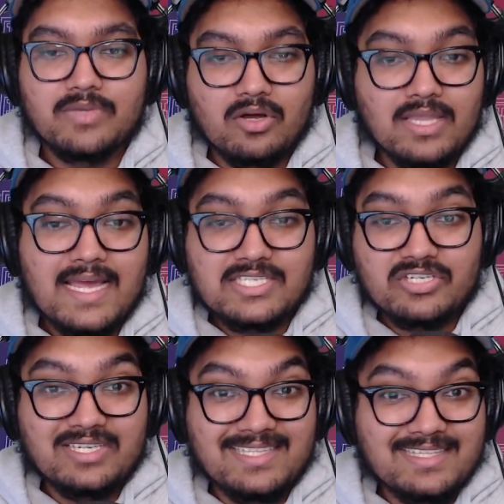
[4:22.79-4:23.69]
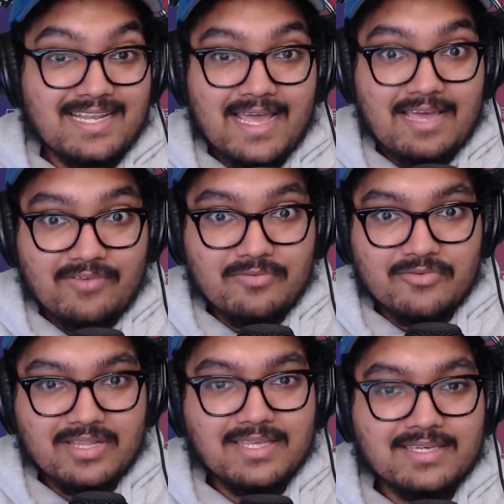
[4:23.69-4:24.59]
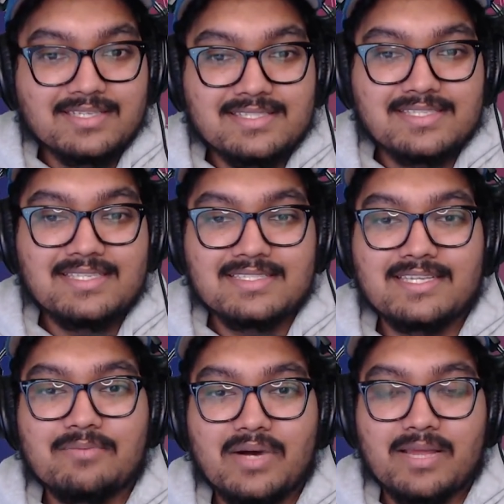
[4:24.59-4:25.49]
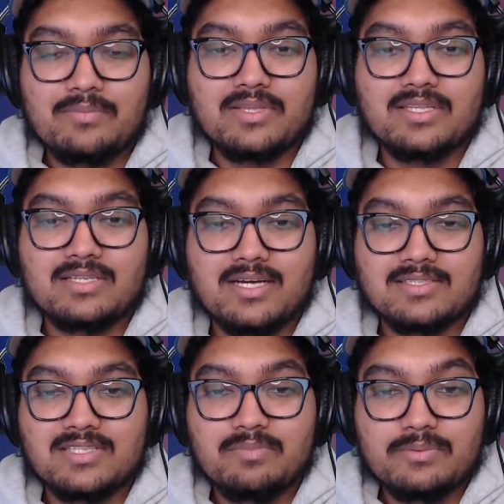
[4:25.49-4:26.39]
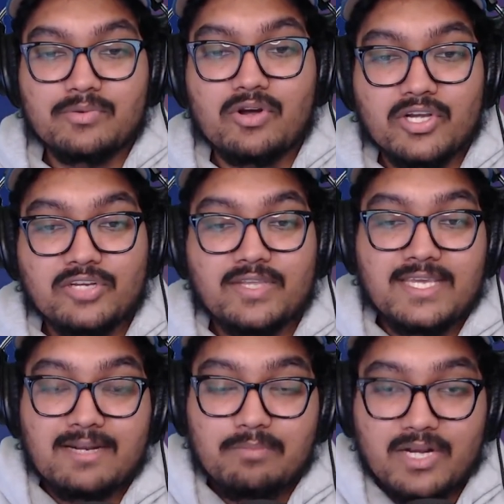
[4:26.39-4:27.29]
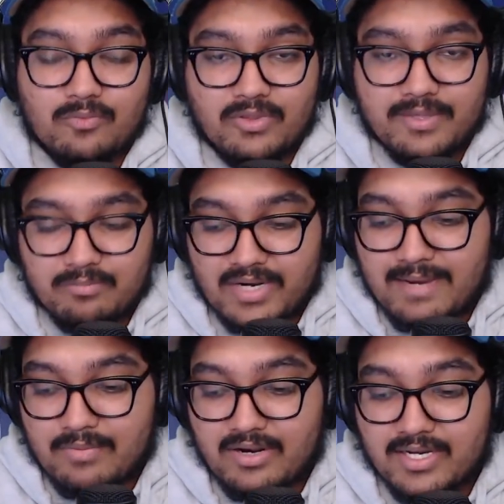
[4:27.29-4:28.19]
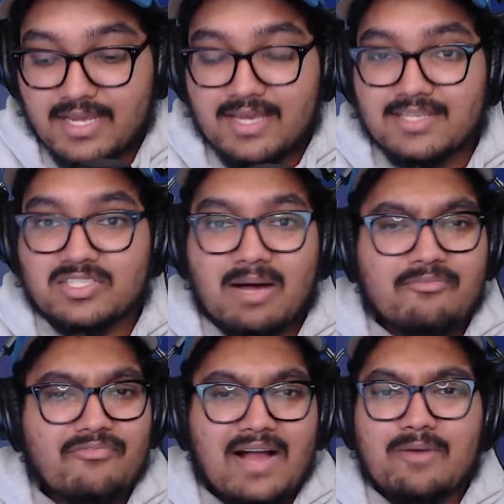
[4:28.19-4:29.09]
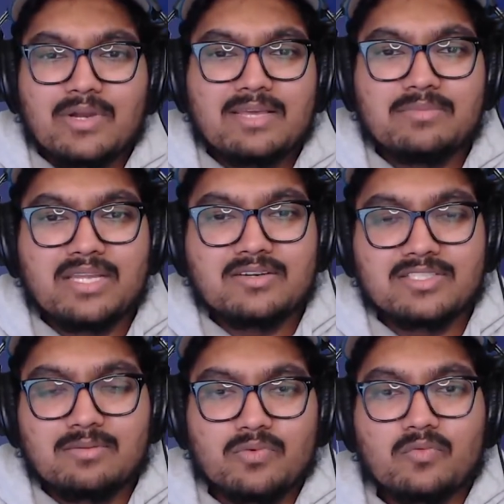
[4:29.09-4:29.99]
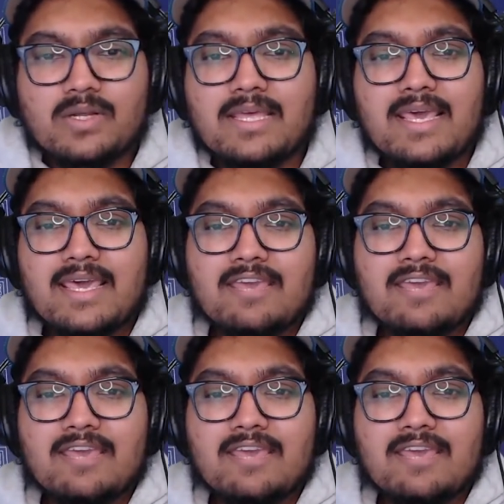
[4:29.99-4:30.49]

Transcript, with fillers: You know, last year he did have a really good season, in my opinion. Some people would argue he had a better one than Bradbury, so I'm fine with him there as #1.